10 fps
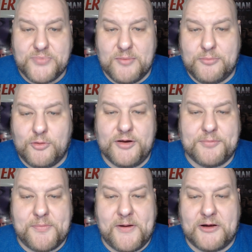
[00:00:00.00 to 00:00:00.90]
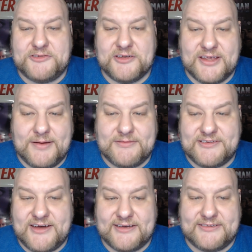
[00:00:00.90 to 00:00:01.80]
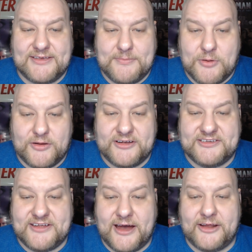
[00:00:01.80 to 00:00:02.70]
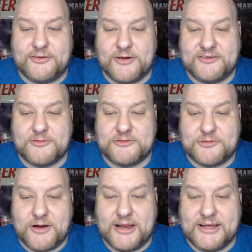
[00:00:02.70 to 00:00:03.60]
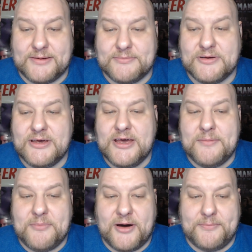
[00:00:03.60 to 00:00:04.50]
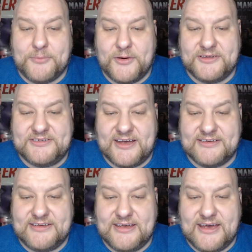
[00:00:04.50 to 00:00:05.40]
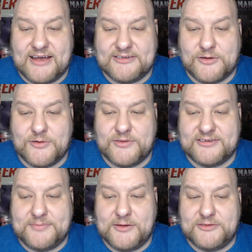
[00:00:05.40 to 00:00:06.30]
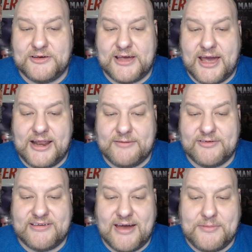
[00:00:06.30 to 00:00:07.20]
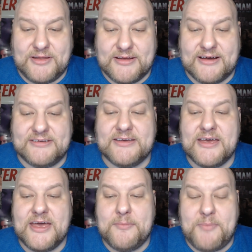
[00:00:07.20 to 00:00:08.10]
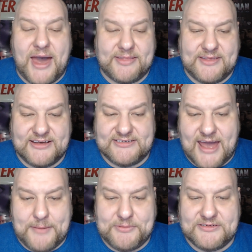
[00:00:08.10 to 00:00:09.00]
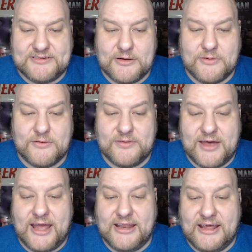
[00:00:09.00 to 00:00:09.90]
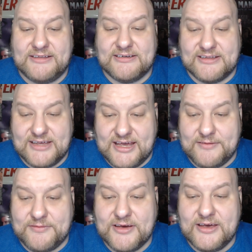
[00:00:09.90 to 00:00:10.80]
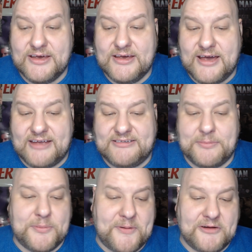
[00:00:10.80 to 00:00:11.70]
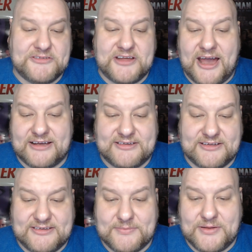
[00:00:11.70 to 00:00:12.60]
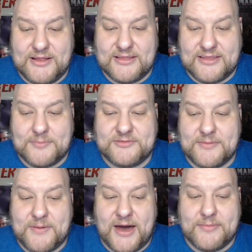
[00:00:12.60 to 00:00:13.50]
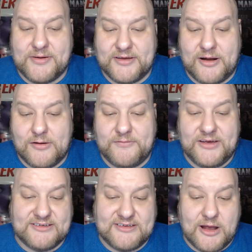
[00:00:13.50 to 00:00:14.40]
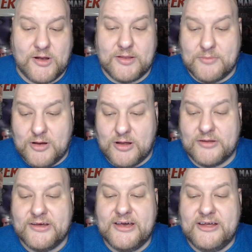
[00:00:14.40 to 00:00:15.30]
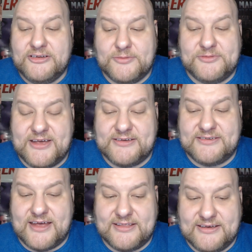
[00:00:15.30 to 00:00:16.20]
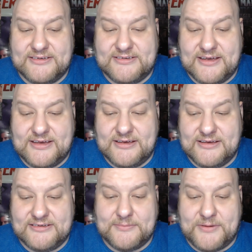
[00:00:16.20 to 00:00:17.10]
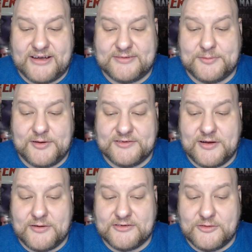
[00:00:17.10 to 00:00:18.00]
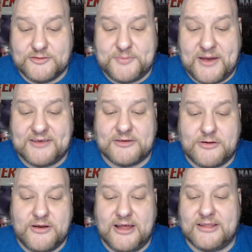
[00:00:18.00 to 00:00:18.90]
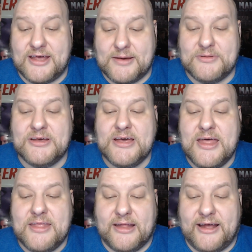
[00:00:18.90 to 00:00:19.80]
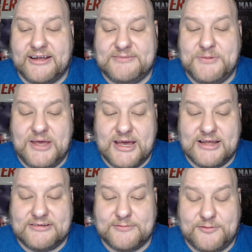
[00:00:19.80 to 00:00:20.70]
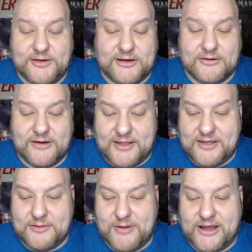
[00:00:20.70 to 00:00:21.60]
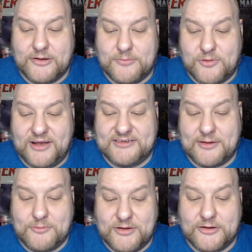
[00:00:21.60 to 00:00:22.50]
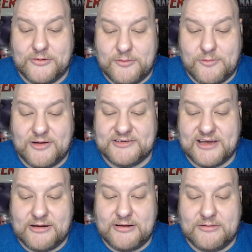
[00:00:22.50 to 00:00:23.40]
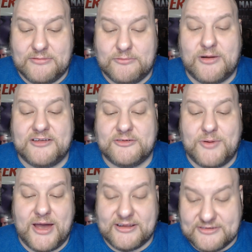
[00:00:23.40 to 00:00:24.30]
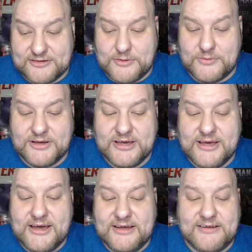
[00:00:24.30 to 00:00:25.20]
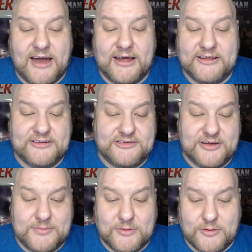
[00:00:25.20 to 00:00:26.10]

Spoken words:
Boyd prepares to leave to test the bullets. Donna tries to restrain him, but Boyd says he has heard this music, and every time he does, bad things happen, so they need to leave. As he prepares to exit, something thumps the bottom of the RV, scaring them all. Jim says that this is impossible because there is no space underneath them. The lights begin to flicker, and then Randall breaks a window and runs away on his own. Don and Jim